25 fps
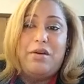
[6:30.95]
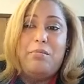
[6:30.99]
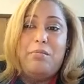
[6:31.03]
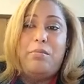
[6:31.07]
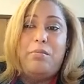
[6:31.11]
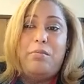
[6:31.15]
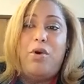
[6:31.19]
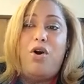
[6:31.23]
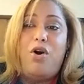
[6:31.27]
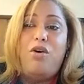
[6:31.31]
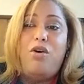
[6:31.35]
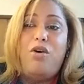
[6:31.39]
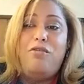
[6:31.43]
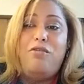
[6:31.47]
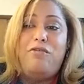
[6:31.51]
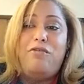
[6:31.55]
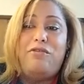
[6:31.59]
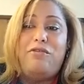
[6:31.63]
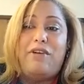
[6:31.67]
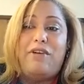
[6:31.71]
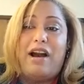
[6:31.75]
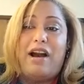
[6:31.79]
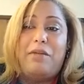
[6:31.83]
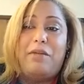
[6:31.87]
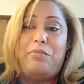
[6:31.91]
Both
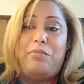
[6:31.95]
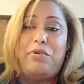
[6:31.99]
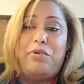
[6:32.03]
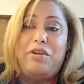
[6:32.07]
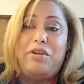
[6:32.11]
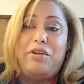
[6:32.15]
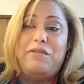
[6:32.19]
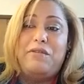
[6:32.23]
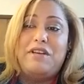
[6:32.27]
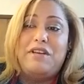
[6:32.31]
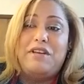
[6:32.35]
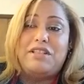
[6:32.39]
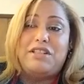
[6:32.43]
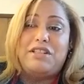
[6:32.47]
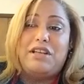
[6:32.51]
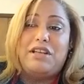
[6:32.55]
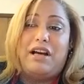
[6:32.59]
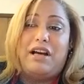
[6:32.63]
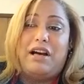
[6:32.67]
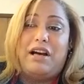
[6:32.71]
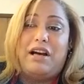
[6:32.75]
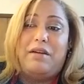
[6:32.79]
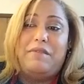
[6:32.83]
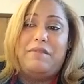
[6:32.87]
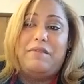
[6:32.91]
are previous
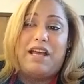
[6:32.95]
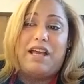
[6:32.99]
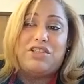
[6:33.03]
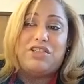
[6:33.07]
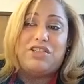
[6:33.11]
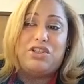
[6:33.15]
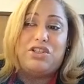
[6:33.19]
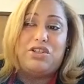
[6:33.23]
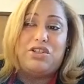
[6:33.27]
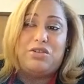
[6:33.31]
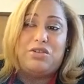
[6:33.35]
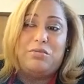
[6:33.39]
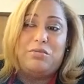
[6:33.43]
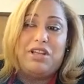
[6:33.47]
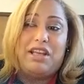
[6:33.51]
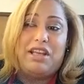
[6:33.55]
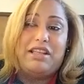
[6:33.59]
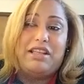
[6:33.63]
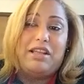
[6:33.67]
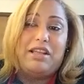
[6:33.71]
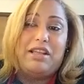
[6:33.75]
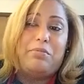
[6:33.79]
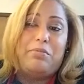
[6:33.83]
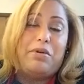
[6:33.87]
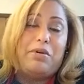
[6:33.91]
National Dominican
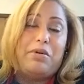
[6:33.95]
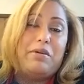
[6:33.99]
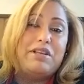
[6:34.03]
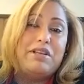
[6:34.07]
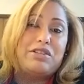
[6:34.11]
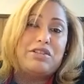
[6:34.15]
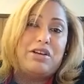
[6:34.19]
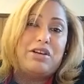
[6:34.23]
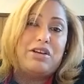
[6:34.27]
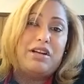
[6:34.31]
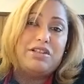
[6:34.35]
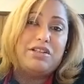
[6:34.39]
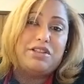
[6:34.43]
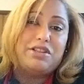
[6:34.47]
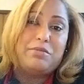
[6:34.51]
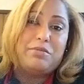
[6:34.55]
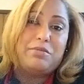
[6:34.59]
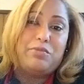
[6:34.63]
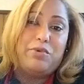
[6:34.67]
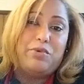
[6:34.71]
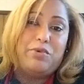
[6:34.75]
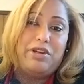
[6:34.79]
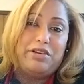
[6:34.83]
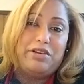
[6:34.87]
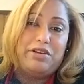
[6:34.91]
Day Parade Scholarship
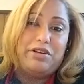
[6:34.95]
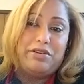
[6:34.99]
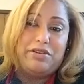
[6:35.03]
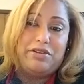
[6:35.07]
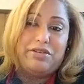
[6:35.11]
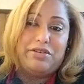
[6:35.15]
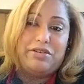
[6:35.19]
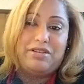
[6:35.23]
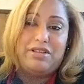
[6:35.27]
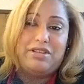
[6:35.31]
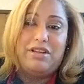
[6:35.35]
winners,